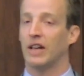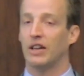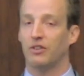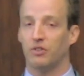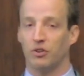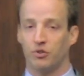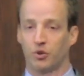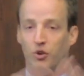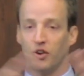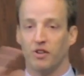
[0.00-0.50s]

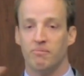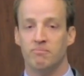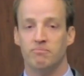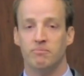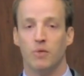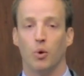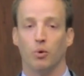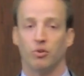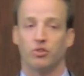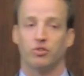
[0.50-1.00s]
That's a sort of
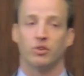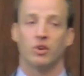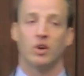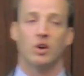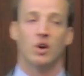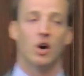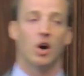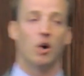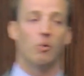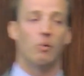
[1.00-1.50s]
moat
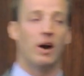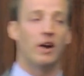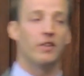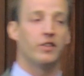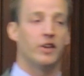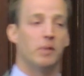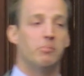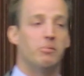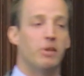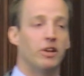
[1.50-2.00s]

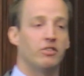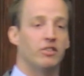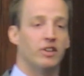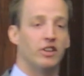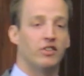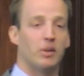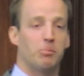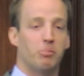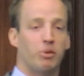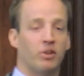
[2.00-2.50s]
around their
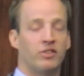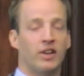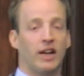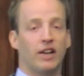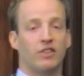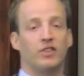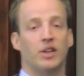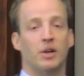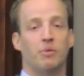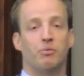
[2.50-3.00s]
business that
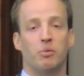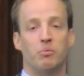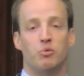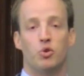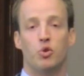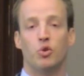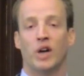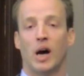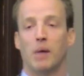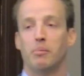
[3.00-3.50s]
protects them from
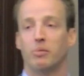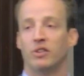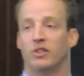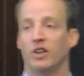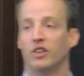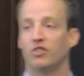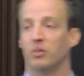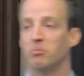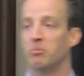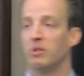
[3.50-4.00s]
new
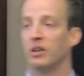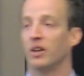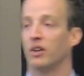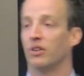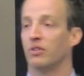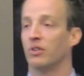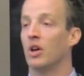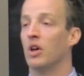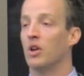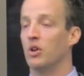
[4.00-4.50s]
competition
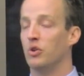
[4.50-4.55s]
because